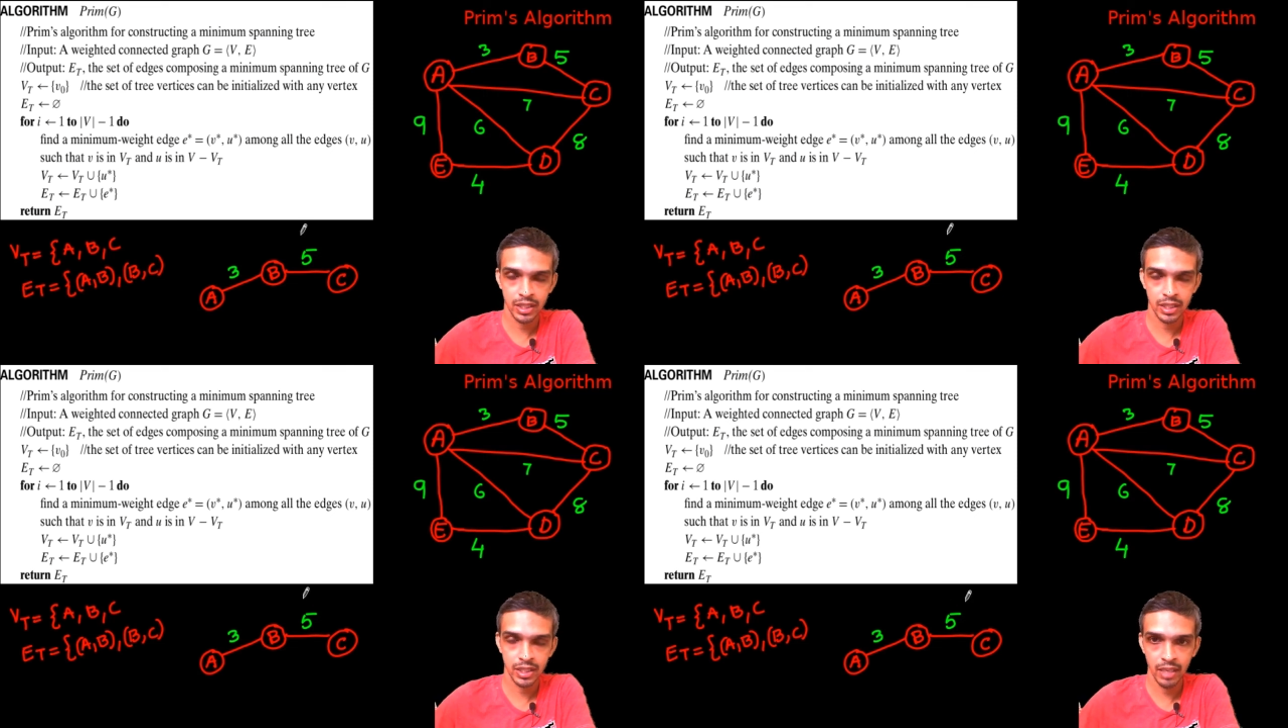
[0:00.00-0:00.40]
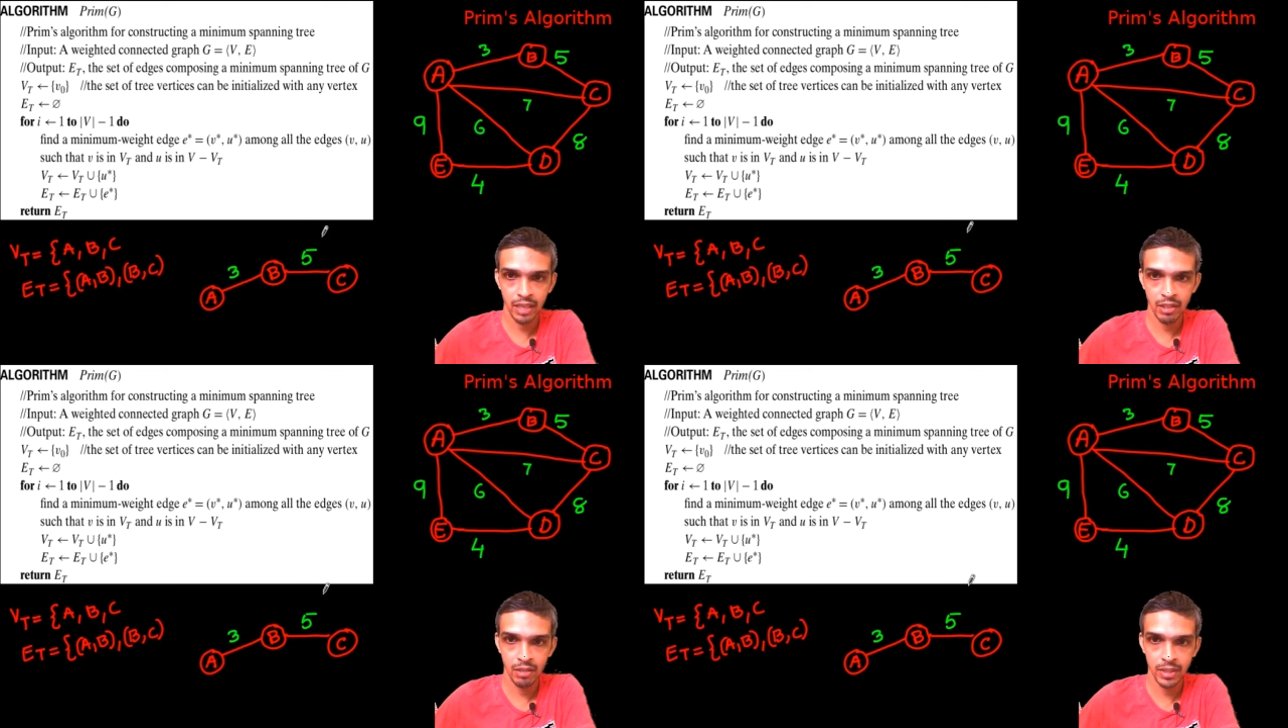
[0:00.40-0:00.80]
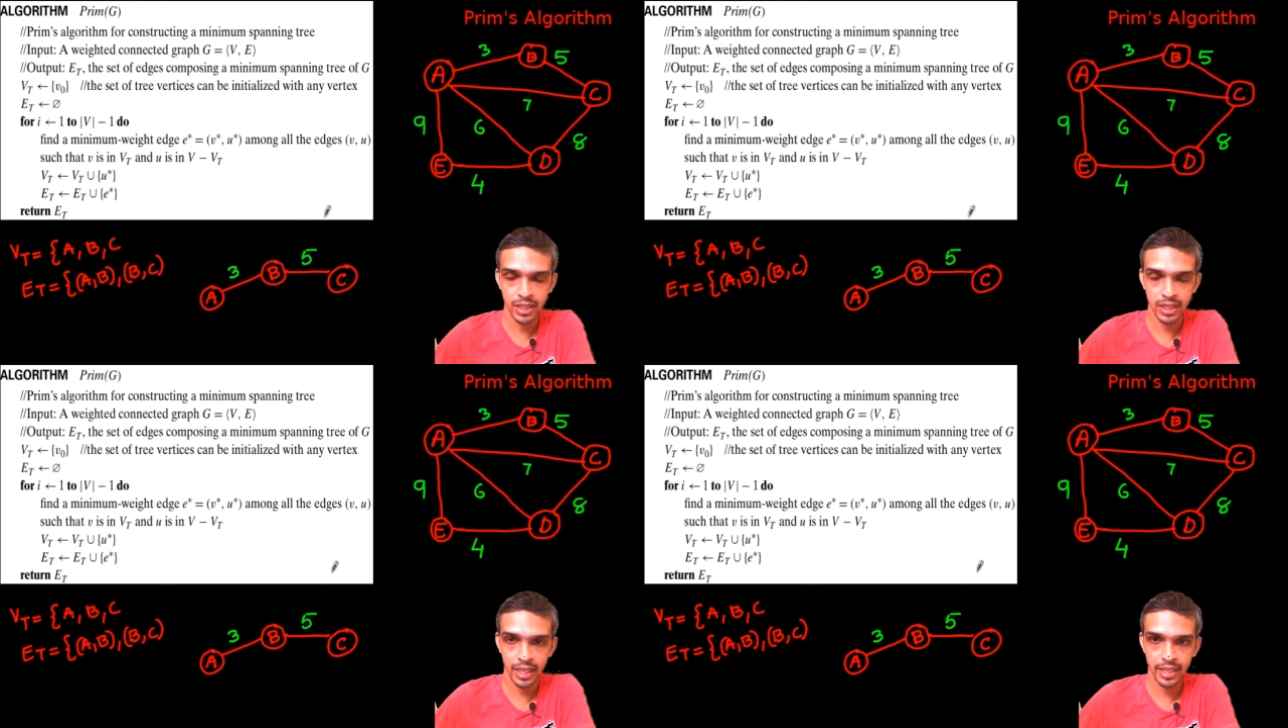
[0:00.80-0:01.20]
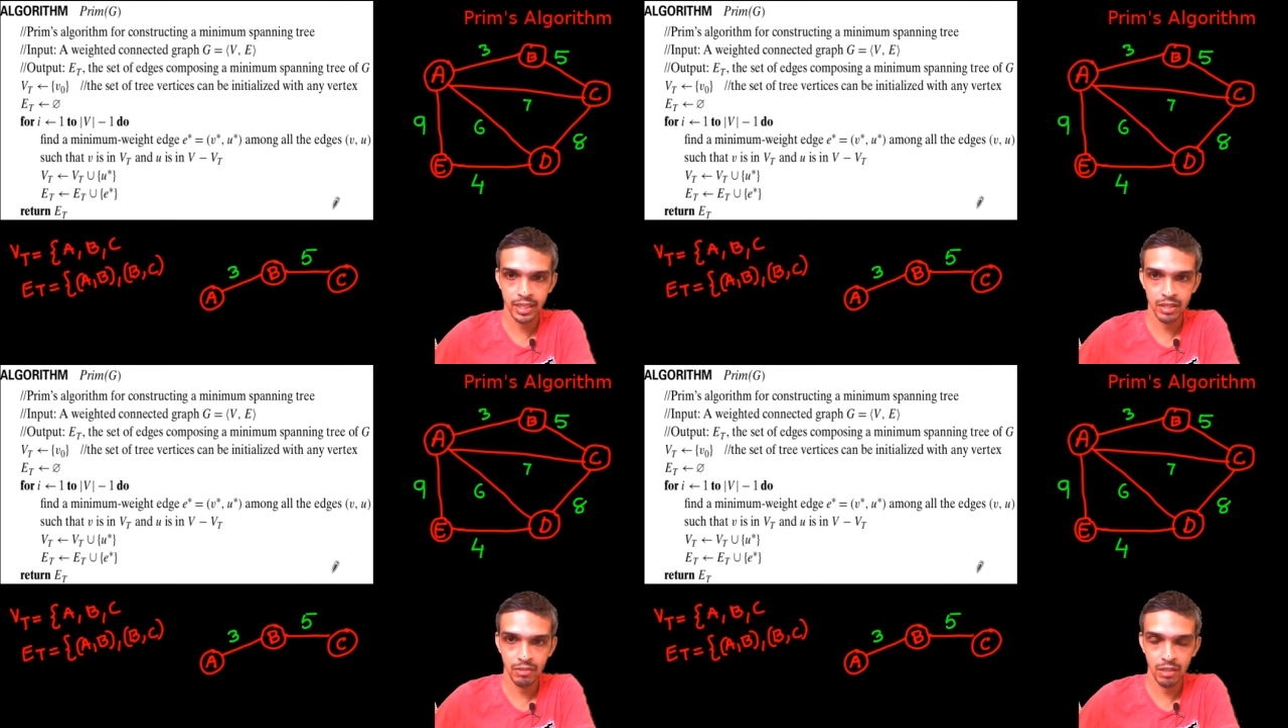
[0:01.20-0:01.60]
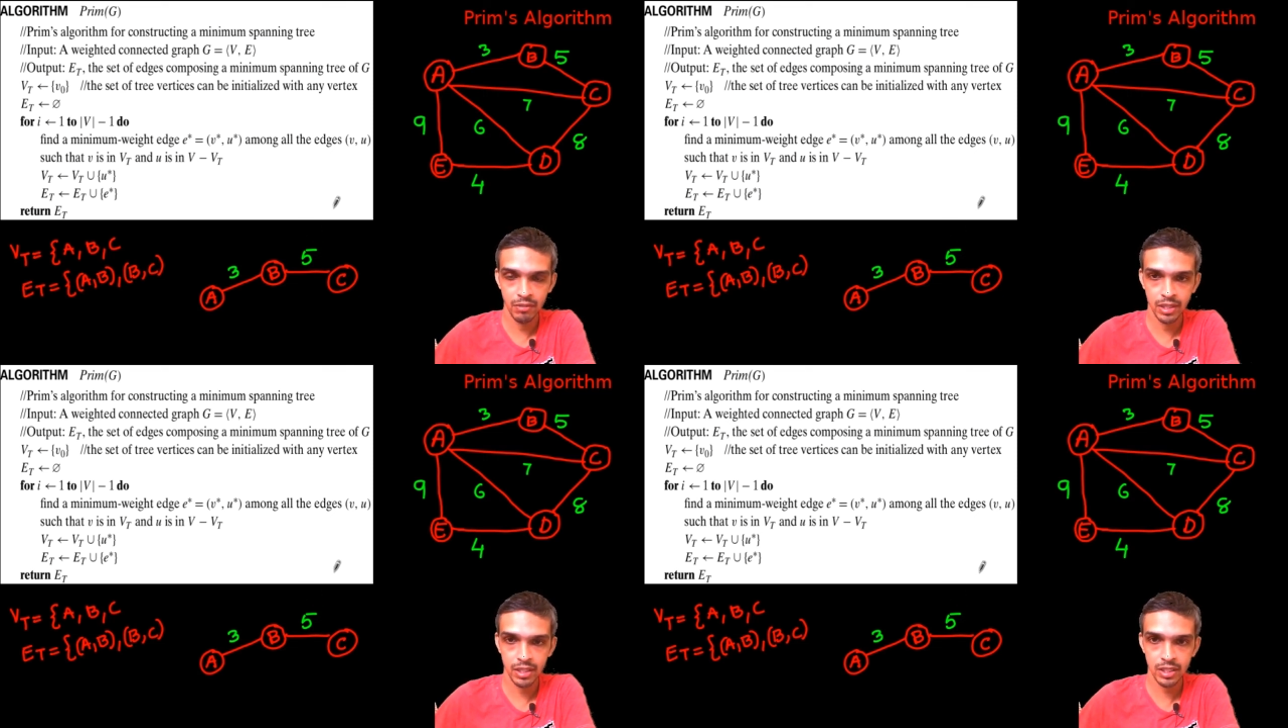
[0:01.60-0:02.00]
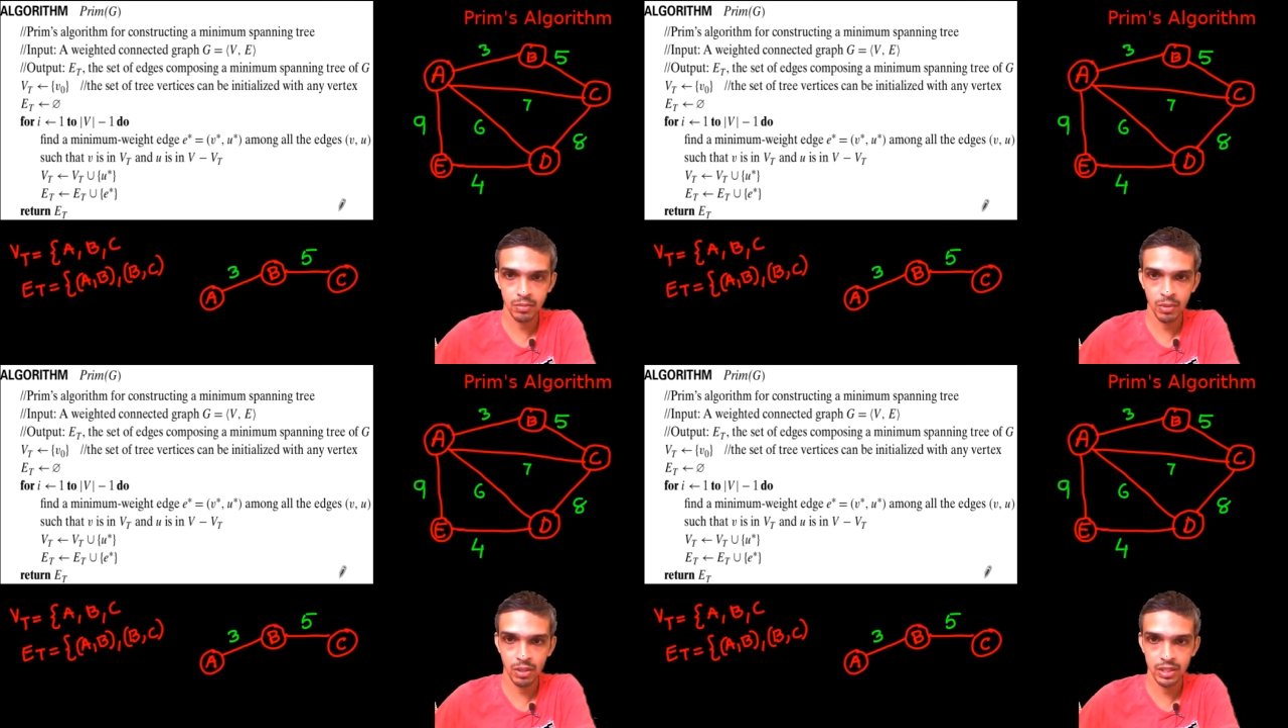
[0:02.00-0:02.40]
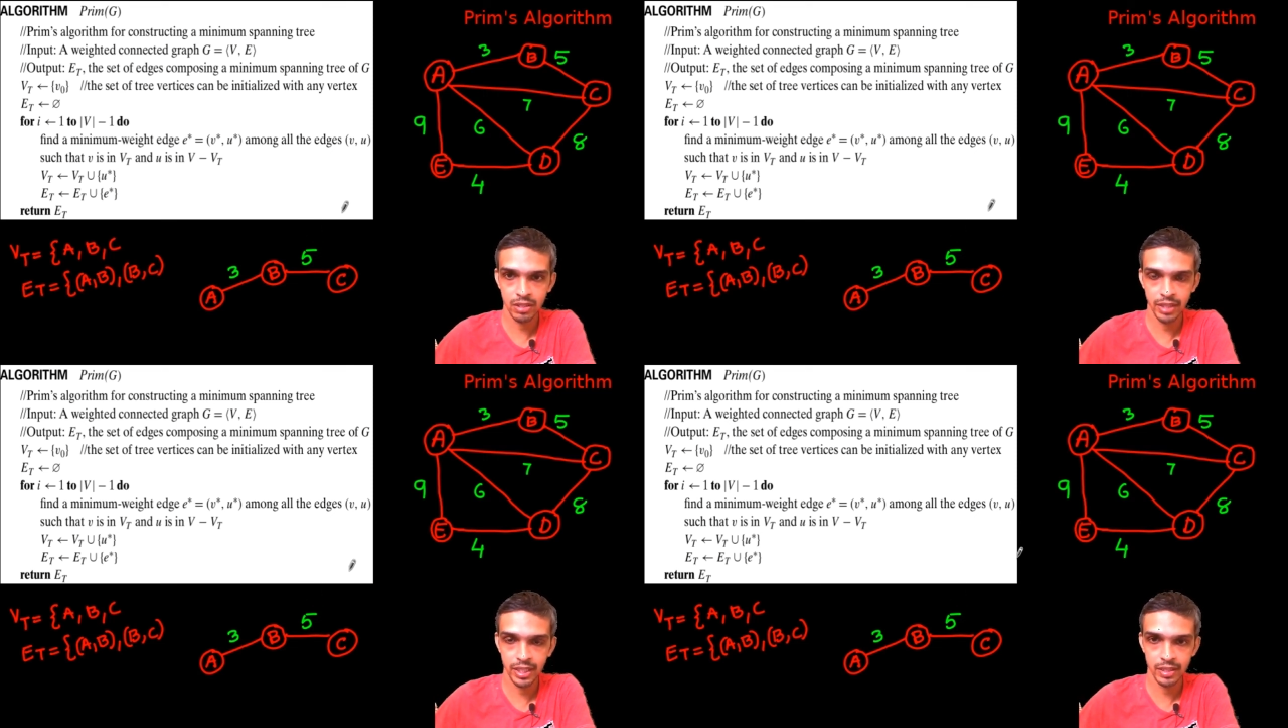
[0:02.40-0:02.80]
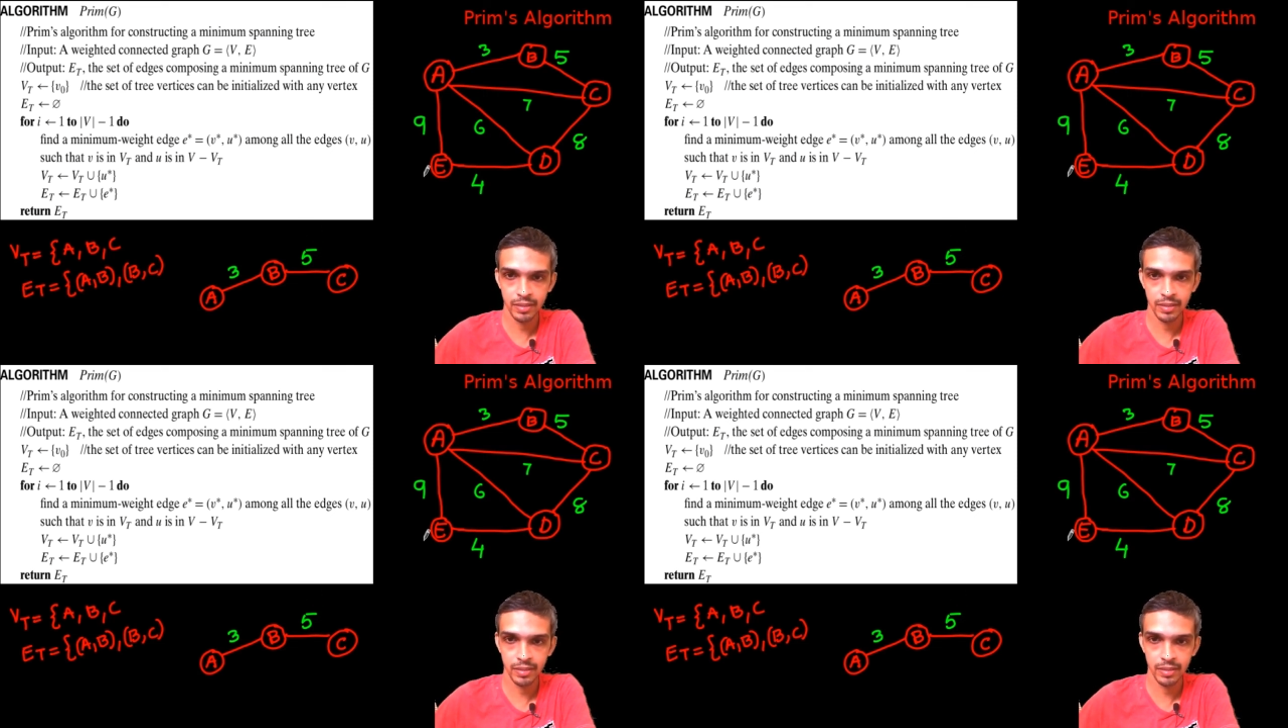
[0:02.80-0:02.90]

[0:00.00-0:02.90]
again we will be selecting the one with the smallest weight.